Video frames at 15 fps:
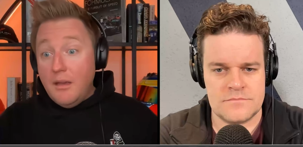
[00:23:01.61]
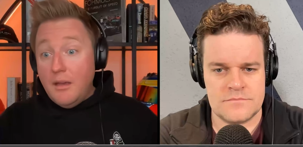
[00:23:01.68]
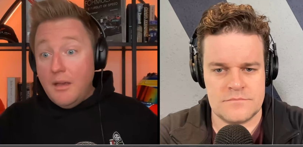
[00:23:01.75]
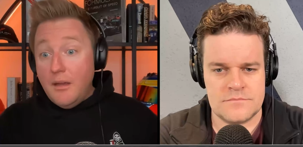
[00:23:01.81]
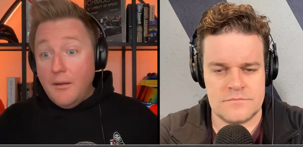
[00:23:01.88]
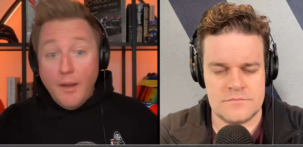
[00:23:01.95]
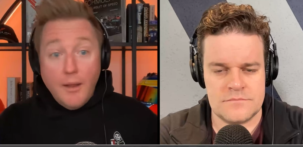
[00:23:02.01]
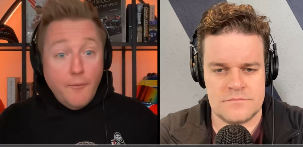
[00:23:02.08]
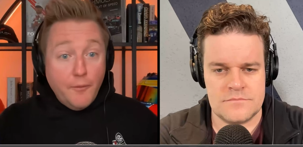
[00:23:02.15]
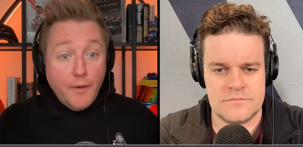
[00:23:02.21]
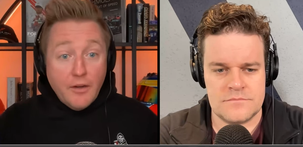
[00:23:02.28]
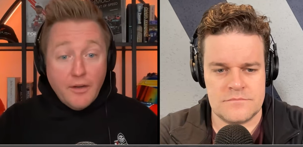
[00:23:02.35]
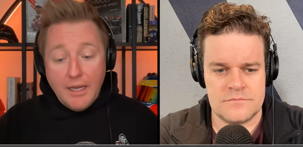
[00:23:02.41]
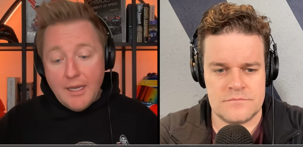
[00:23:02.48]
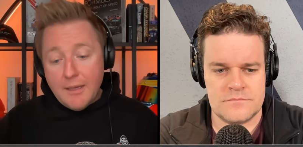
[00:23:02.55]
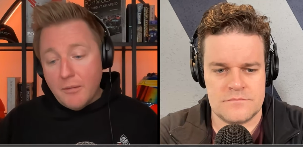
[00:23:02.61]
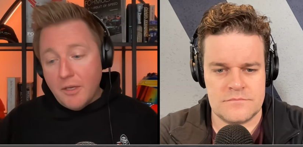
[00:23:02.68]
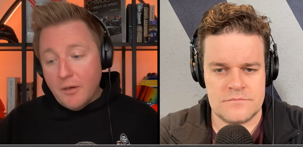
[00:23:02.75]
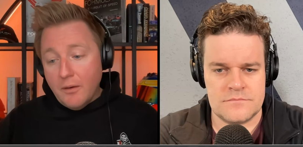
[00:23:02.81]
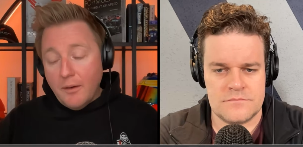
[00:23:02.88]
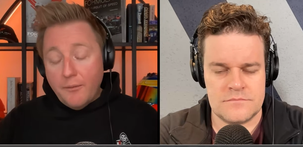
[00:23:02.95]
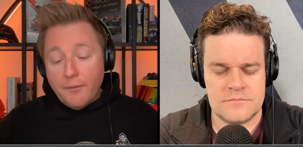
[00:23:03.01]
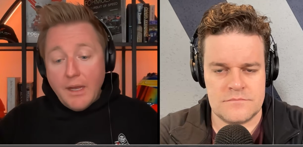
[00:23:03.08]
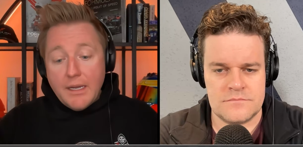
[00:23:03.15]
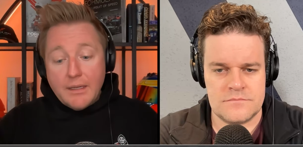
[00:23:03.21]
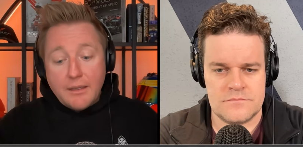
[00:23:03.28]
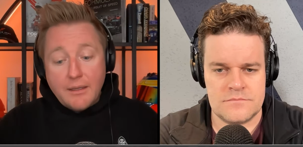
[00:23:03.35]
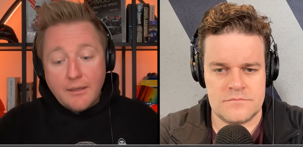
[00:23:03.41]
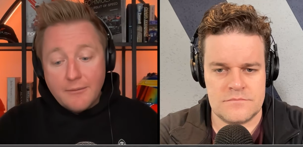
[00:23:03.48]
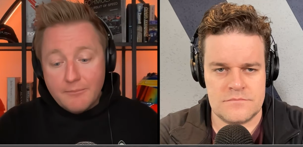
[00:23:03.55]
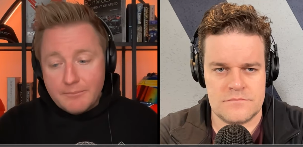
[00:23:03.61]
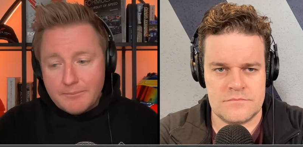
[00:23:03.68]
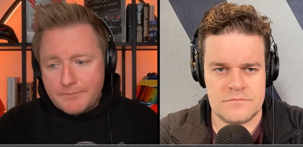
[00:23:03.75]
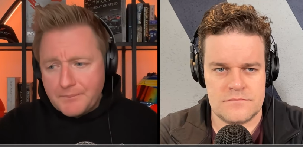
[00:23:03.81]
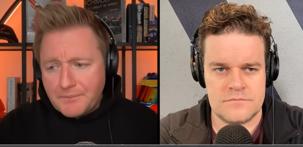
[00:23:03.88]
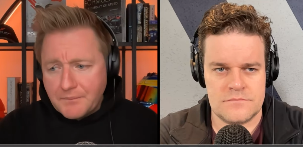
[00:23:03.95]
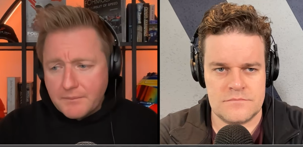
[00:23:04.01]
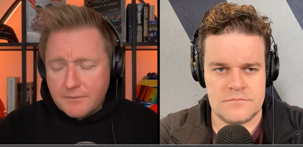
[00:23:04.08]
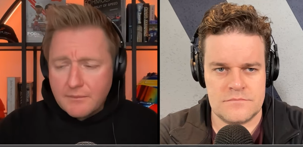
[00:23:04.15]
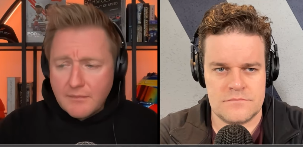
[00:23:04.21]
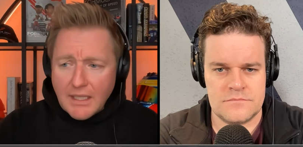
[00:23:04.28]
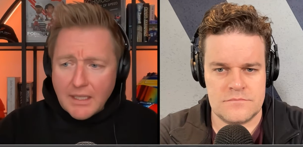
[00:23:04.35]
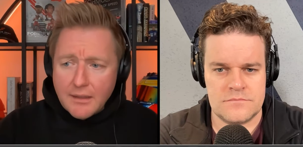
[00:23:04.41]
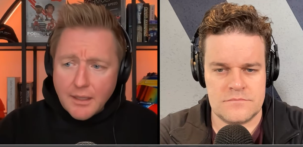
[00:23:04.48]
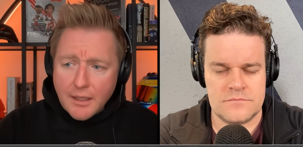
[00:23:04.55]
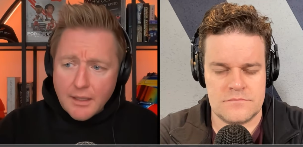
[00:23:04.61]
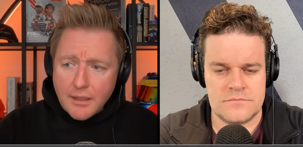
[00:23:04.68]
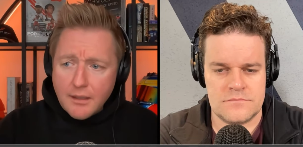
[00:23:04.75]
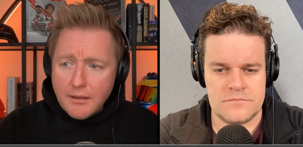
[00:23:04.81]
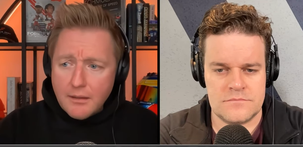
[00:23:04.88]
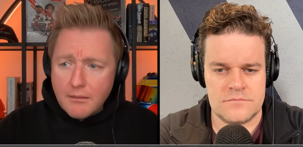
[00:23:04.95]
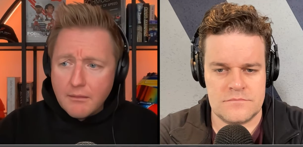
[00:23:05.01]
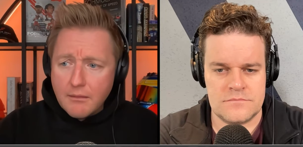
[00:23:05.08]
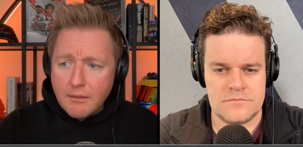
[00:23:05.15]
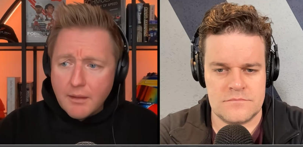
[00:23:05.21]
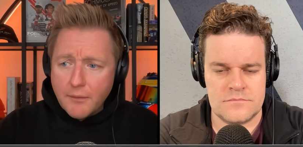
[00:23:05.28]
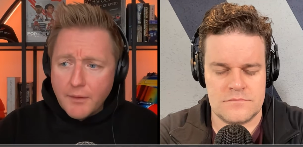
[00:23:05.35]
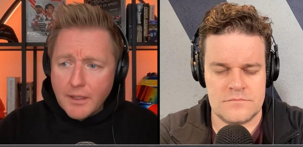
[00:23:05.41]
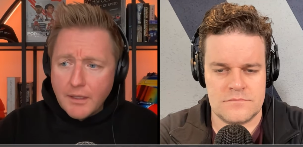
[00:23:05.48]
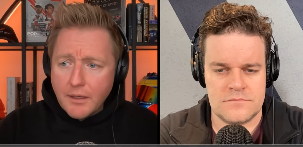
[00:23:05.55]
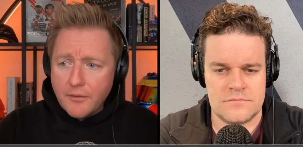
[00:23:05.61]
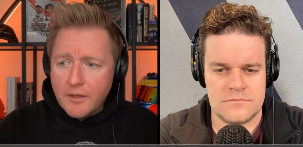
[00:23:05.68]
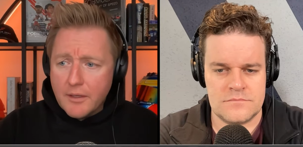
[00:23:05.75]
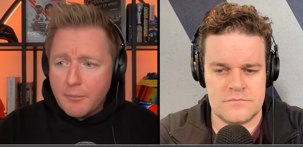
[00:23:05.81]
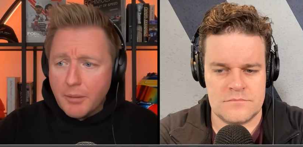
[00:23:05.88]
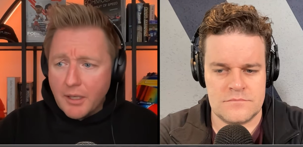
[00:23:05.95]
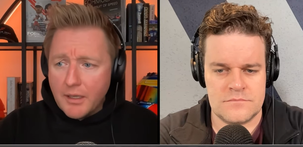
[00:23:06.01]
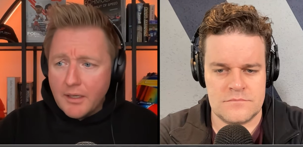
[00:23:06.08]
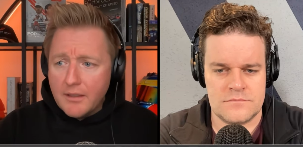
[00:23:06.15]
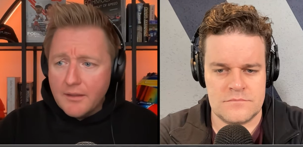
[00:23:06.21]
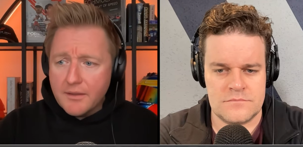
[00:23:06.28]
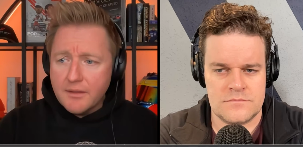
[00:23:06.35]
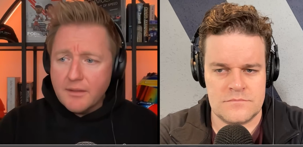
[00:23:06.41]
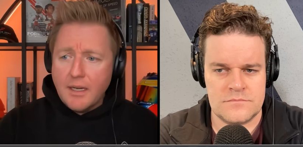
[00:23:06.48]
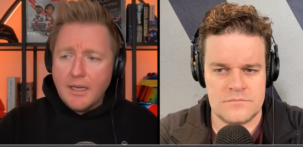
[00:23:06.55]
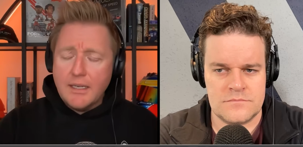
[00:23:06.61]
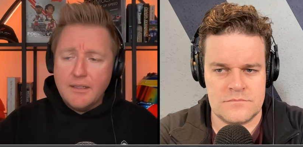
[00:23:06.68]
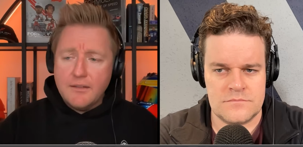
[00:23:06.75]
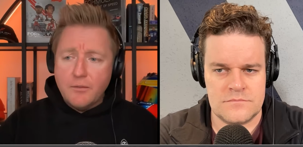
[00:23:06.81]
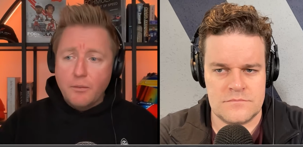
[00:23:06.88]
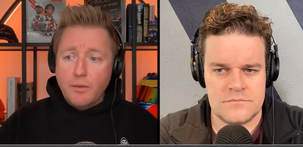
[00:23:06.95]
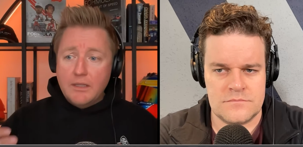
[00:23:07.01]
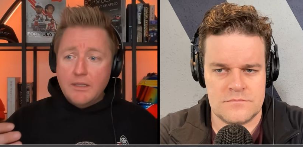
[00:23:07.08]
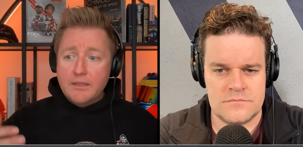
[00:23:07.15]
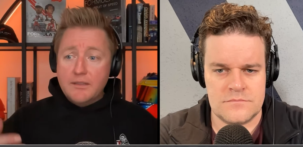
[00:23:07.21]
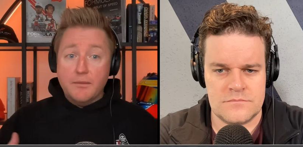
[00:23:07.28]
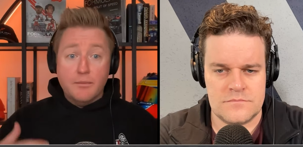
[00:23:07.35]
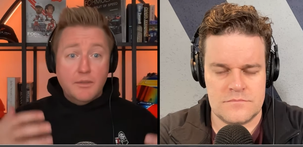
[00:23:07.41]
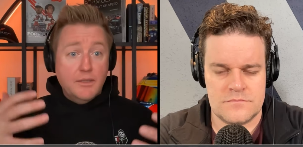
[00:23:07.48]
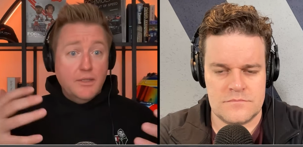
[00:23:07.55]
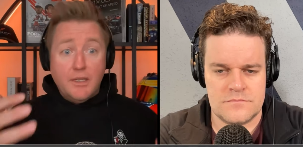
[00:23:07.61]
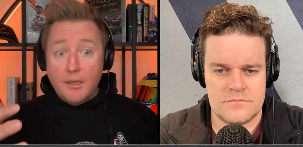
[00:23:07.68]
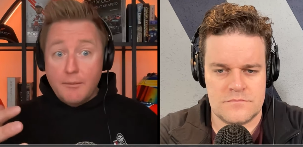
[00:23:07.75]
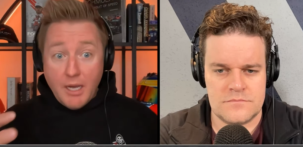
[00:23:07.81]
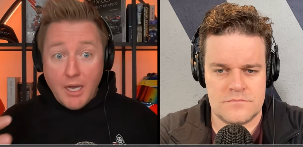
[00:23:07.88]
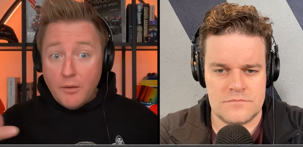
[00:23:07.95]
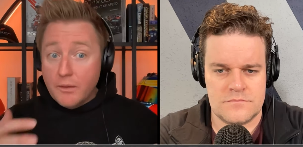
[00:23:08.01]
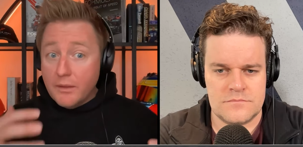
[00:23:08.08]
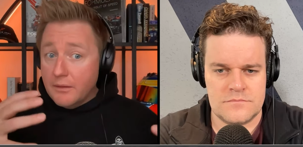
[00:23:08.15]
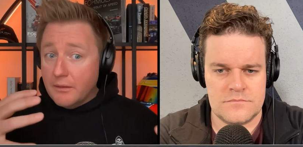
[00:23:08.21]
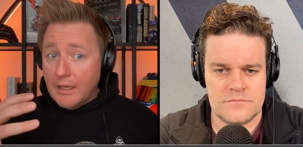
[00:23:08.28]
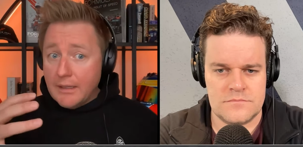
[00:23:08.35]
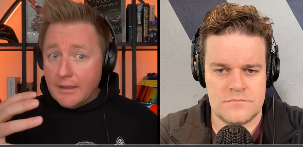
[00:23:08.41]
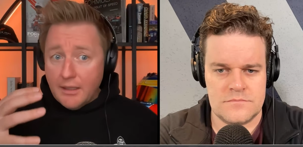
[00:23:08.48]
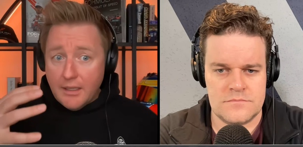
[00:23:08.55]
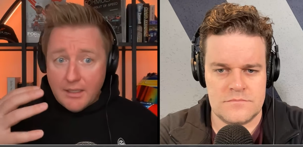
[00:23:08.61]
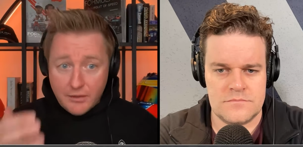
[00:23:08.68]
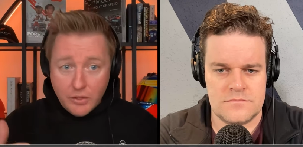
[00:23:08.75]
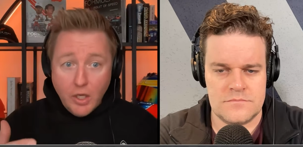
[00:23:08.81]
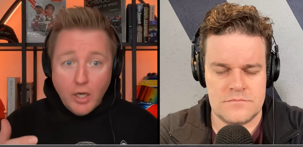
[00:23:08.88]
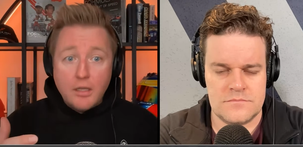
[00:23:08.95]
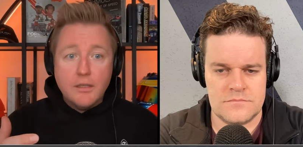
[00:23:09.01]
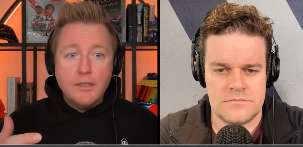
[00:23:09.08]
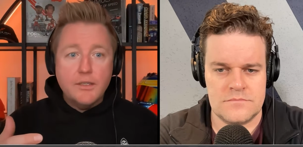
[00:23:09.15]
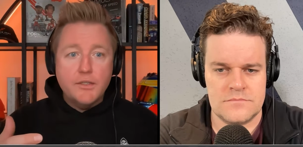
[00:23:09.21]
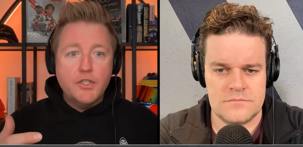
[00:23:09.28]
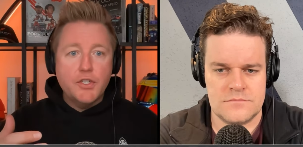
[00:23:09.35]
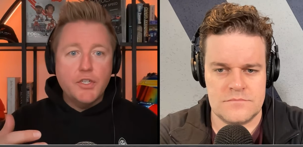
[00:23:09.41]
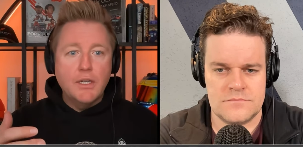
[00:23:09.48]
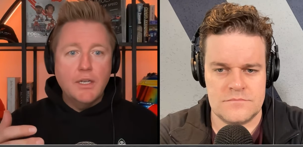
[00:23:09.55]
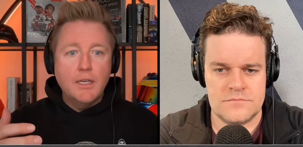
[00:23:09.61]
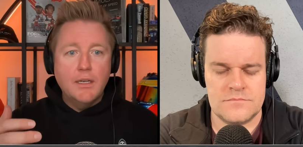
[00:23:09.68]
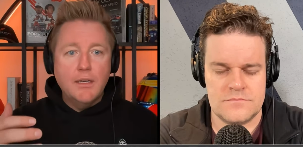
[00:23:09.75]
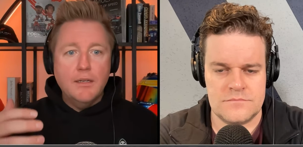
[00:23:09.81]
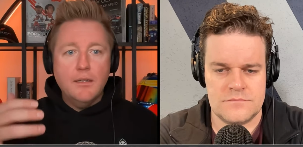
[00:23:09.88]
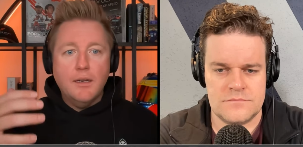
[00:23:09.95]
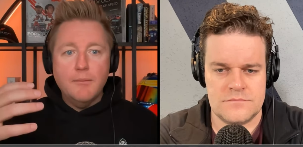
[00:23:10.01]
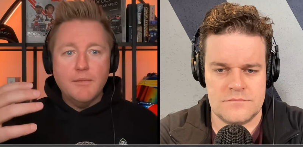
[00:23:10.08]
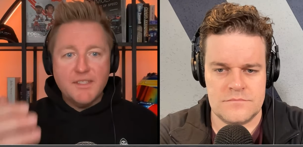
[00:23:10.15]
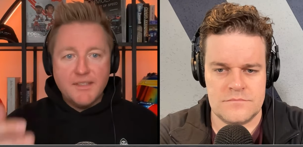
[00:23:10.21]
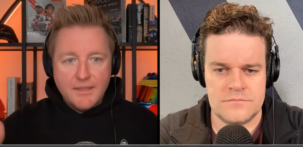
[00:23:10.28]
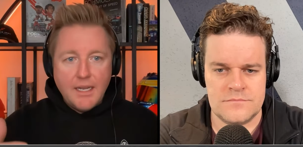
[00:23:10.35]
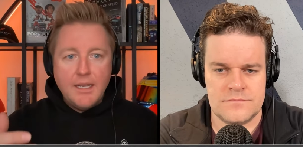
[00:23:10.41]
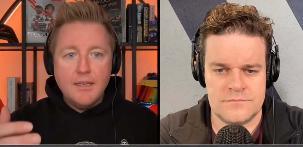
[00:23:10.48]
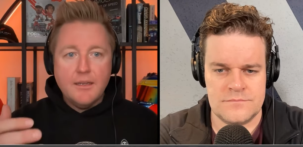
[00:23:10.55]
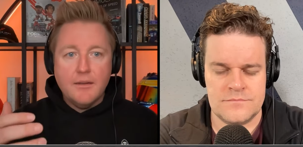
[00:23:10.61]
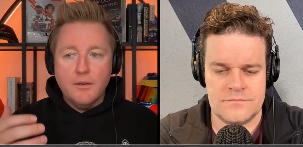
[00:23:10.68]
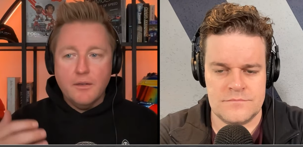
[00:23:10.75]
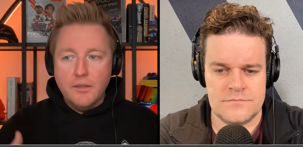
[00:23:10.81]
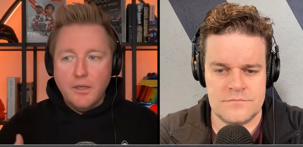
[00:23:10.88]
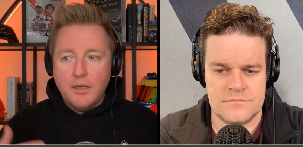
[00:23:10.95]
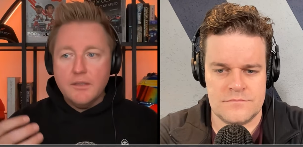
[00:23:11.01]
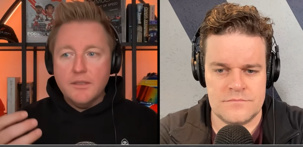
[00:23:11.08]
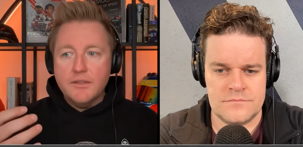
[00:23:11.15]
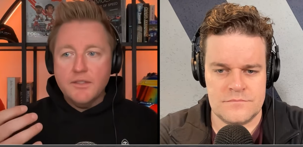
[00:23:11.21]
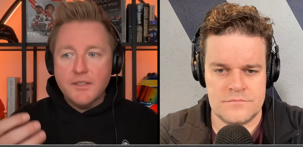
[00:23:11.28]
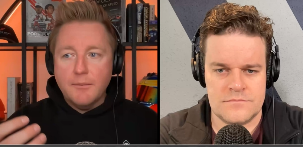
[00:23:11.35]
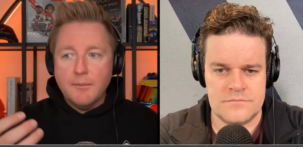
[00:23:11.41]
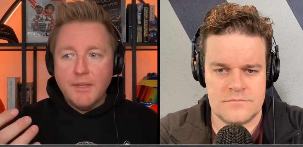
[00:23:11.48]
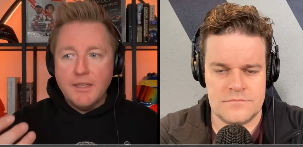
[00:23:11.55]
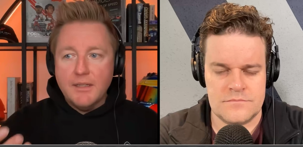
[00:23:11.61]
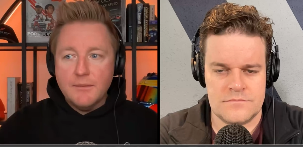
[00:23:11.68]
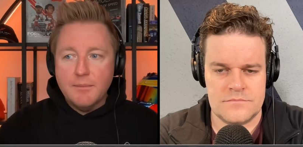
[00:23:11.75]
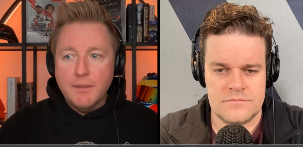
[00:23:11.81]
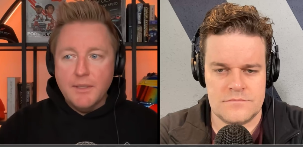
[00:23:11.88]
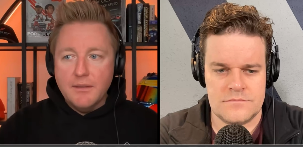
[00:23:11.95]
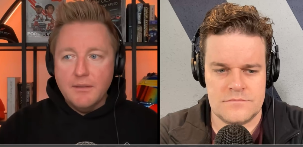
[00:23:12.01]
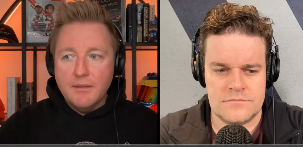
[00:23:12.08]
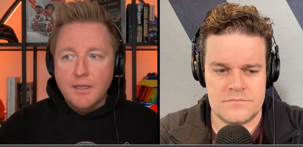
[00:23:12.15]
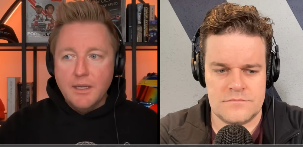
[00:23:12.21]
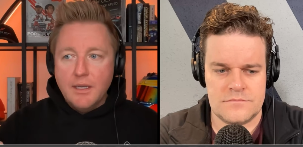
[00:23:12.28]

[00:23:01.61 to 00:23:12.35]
Speaker 1: And, and fair game, you know, if like the if the governing body isn't, I guess, willing to really come out and like acknowledge a mistake or acknowledge something that's been